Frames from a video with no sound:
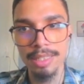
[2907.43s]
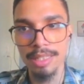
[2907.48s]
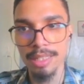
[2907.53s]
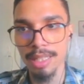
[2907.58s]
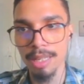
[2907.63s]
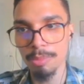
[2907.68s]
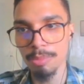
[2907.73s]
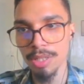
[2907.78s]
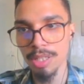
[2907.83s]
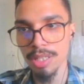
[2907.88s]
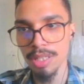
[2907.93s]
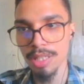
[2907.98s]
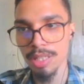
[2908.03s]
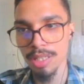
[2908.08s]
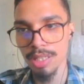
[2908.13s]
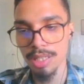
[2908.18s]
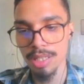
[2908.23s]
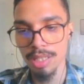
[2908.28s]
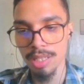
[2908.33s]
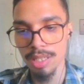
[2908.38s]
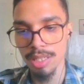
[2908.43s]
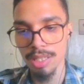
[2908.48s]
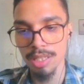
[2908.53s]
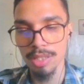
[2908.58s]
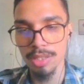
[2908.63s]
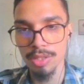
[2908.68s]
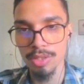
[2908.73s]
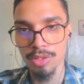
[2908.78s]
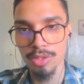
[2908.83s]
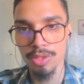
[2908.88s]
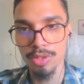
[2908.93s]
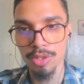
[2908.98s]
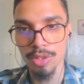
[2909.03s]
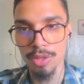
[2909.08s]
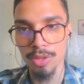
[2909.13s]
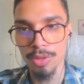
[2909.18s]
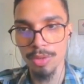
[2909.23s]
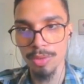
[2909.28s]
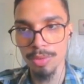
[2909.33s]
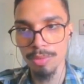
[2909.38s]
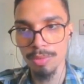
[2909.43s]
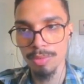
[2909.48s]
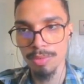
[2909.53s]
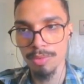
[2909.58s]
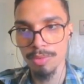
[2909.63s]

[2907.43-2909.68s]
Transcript: Copy 2.